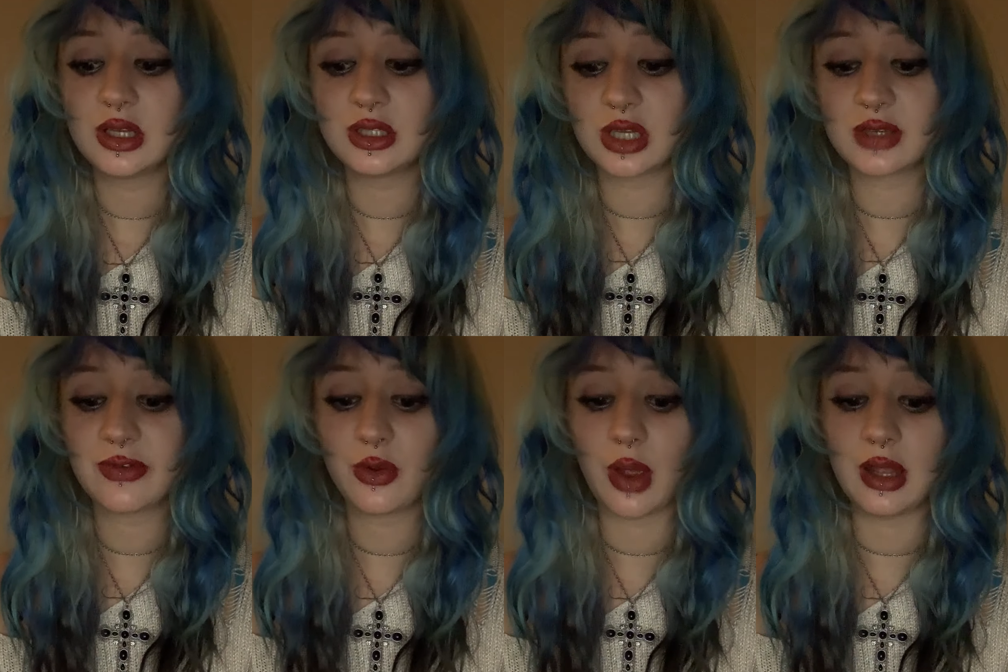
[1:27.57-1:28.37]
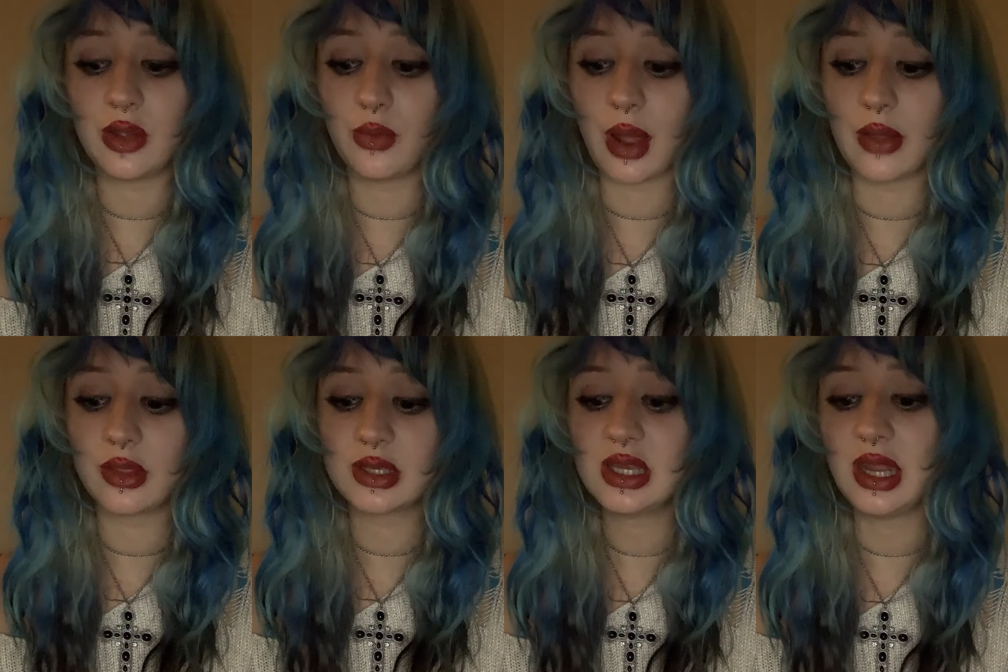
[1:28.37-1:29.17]
just for riding around
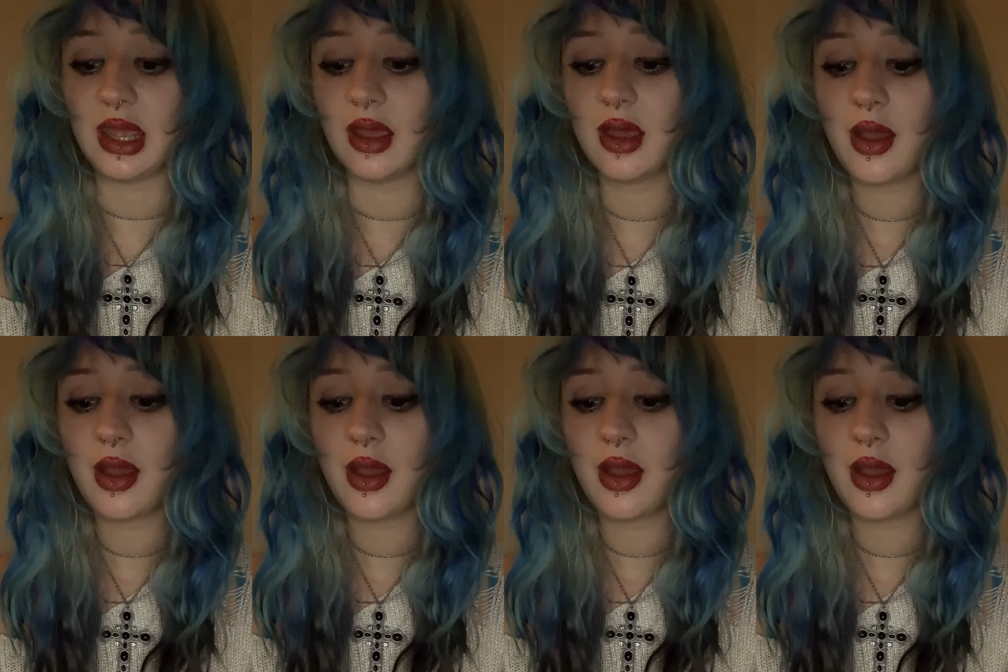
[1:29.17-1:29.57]
the city,